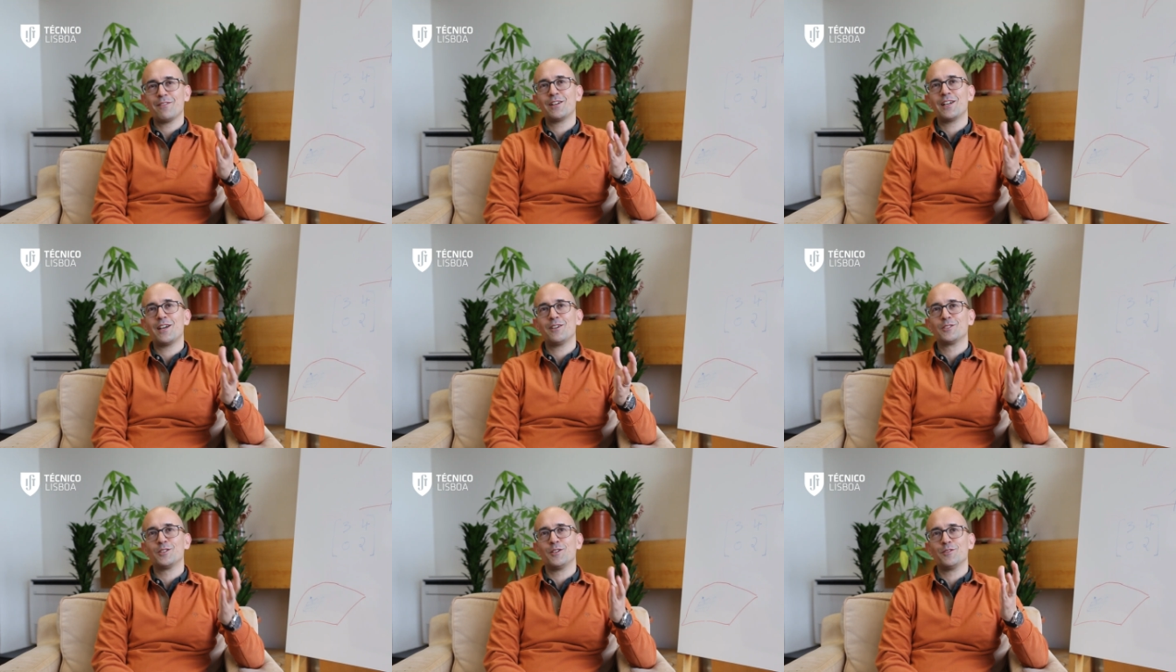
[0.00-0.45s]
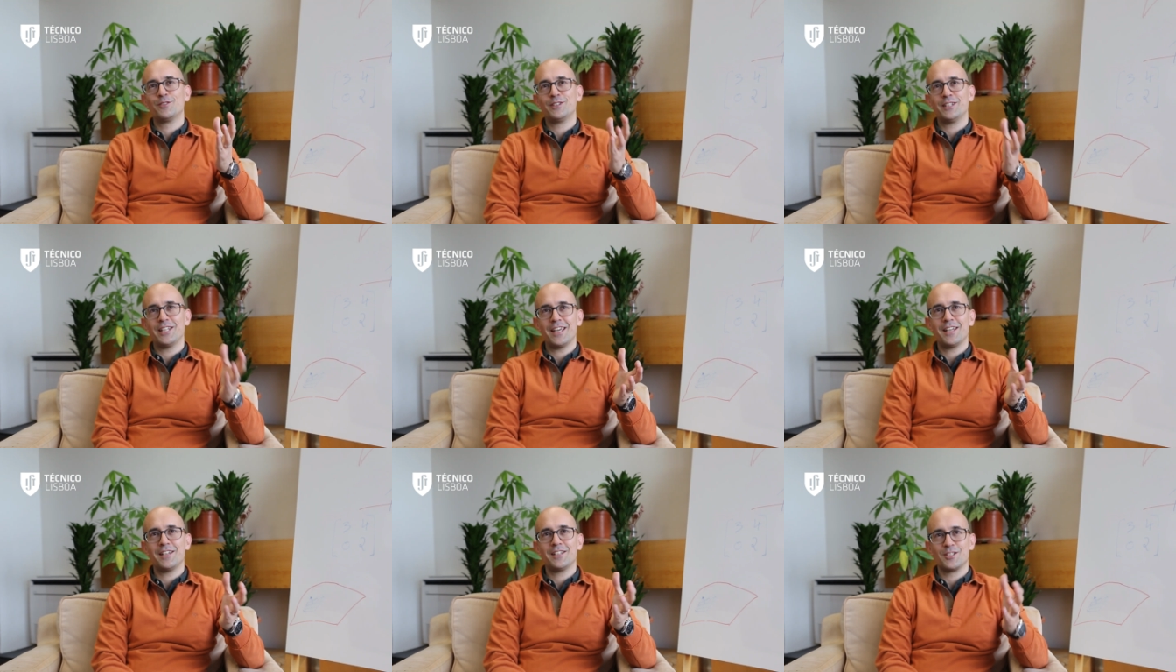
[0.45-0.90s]
out
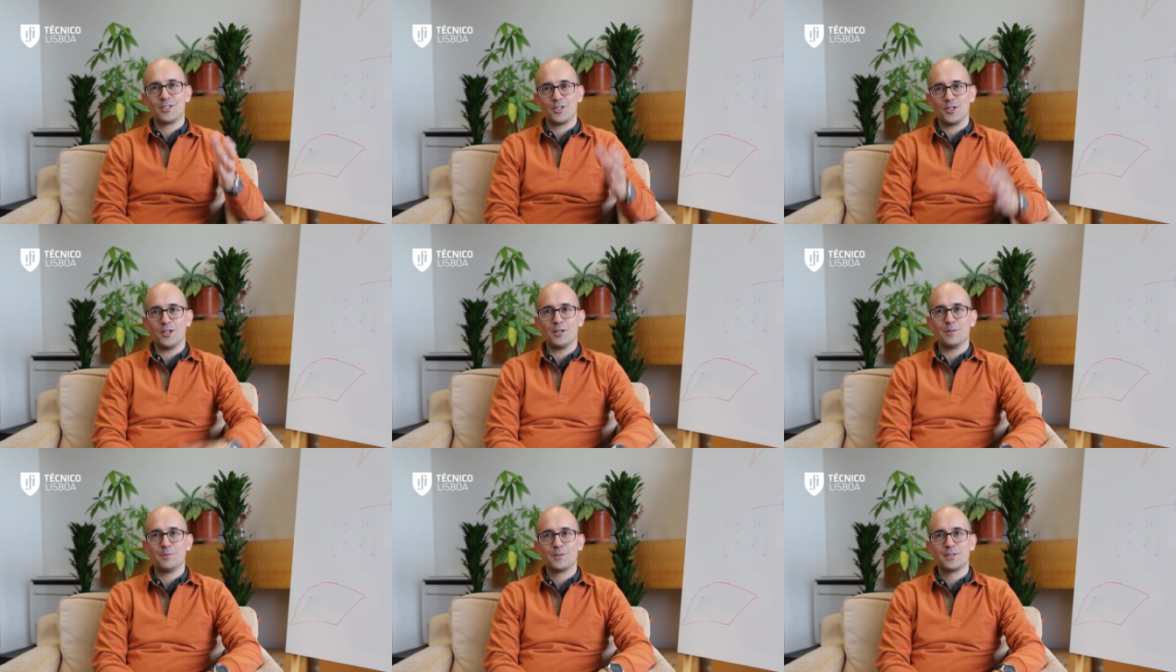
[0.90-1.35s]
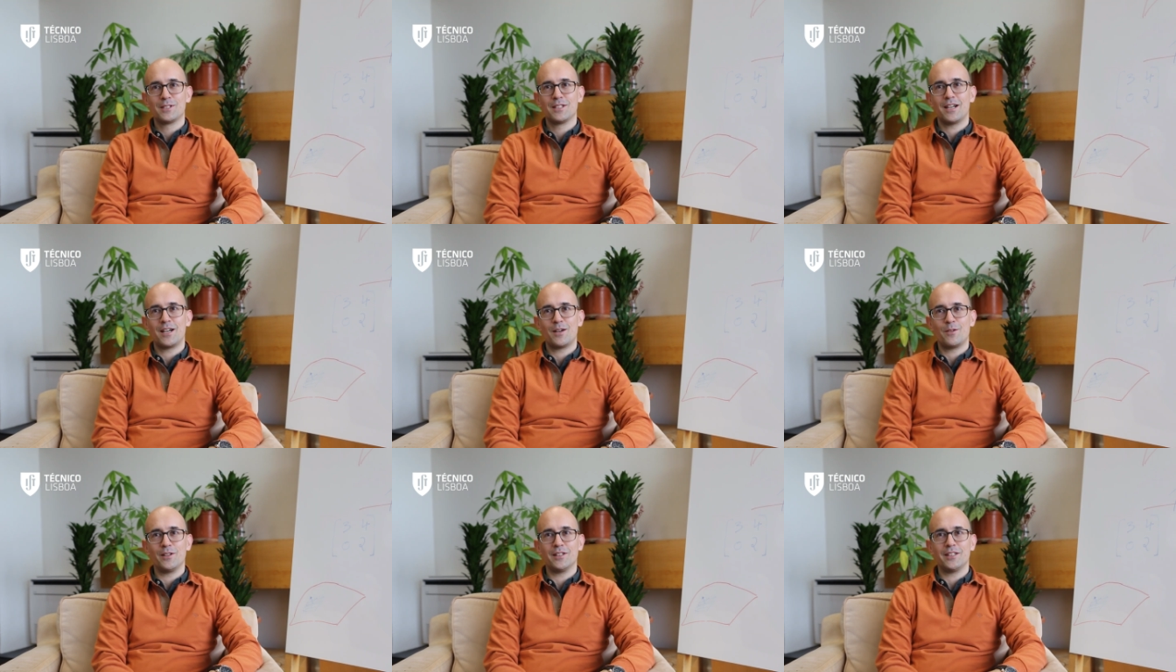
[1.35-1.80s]
of 10 jobs
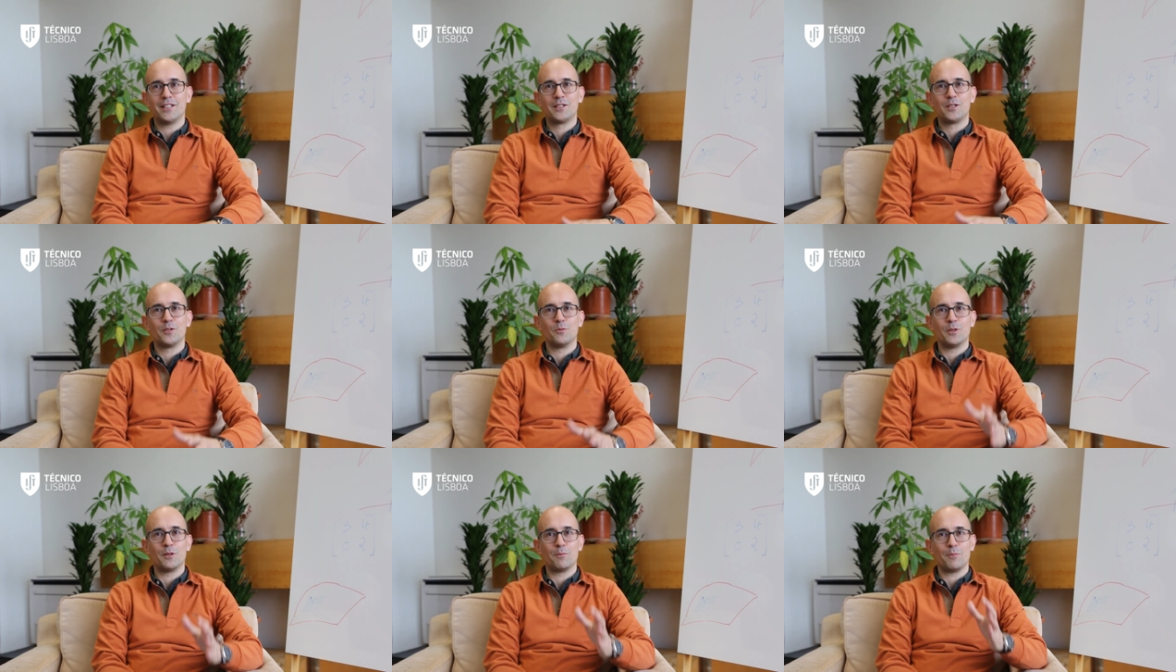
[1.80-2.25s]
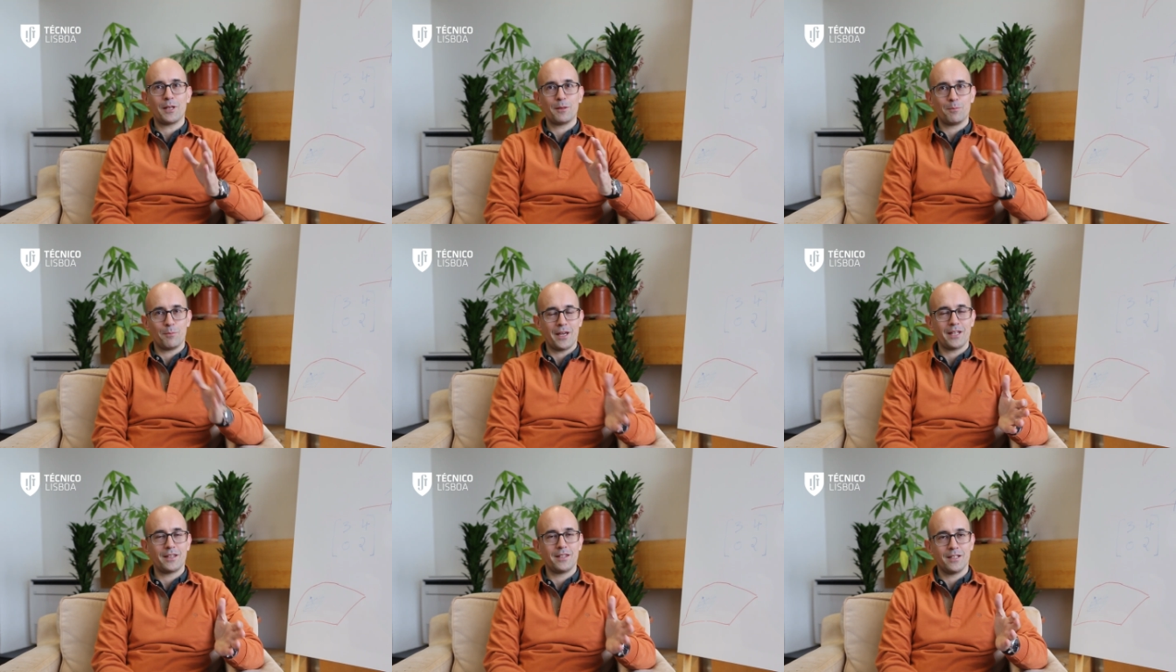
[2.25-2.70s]
are related with
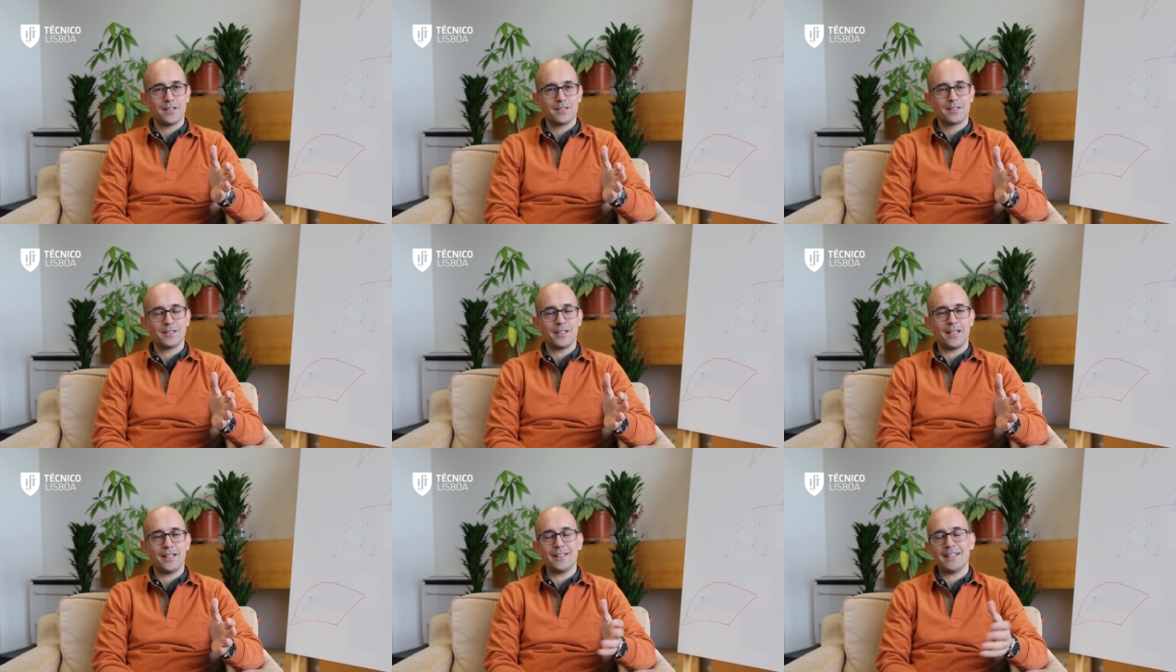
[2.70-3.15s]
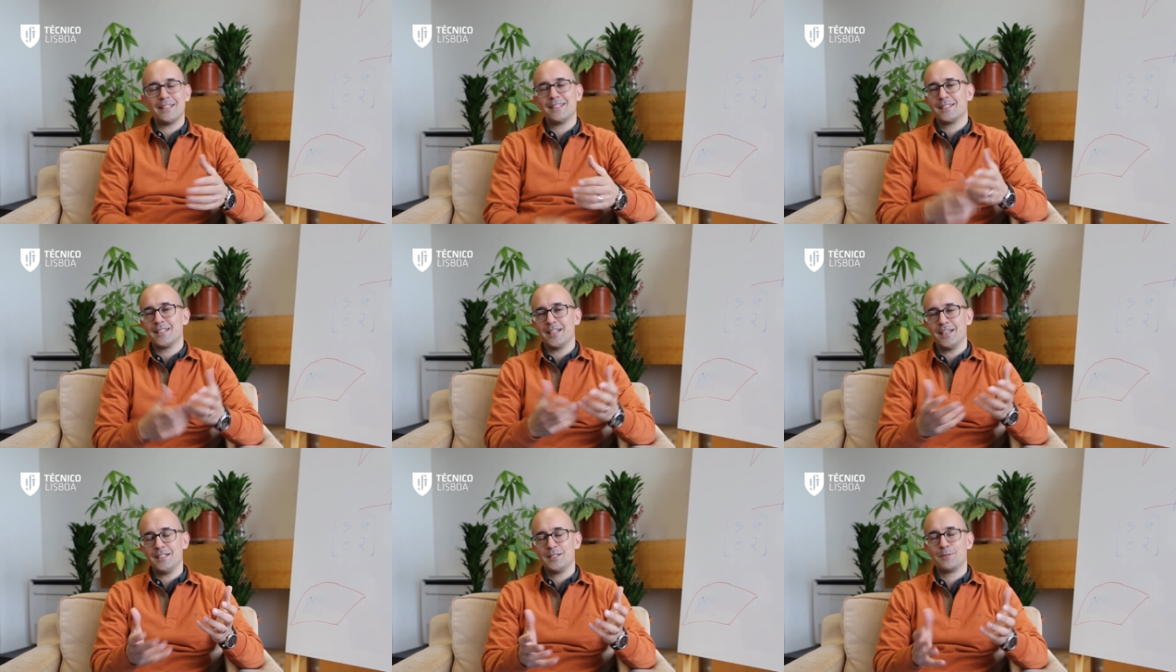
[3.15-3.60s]
mathematics. And they
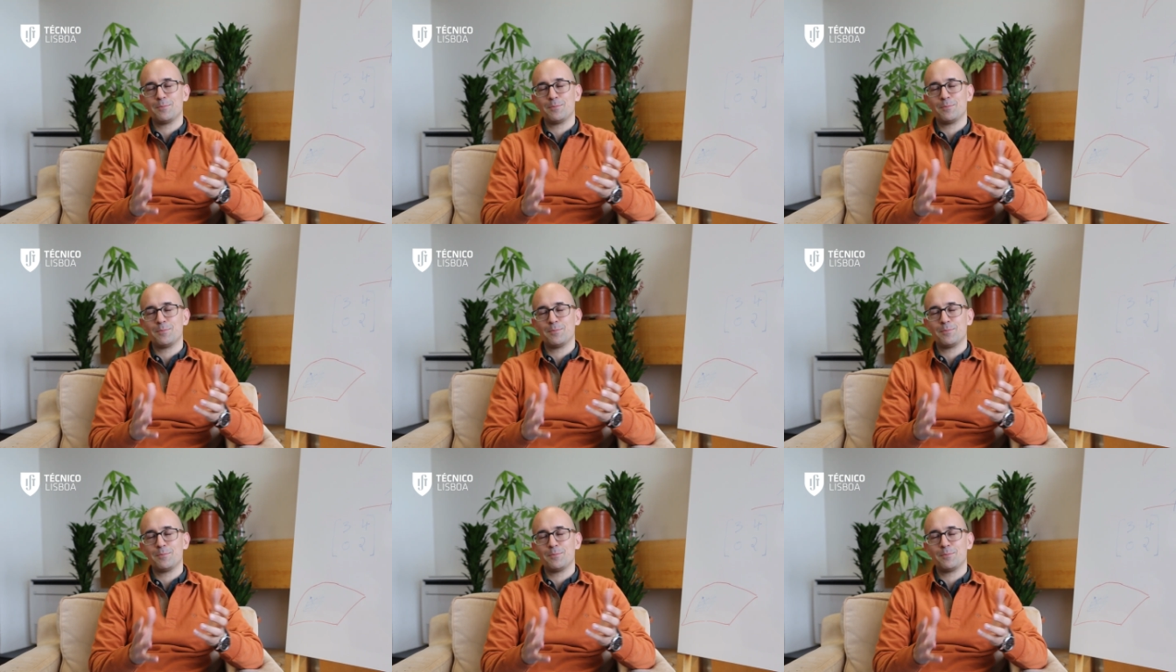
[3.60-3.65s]
say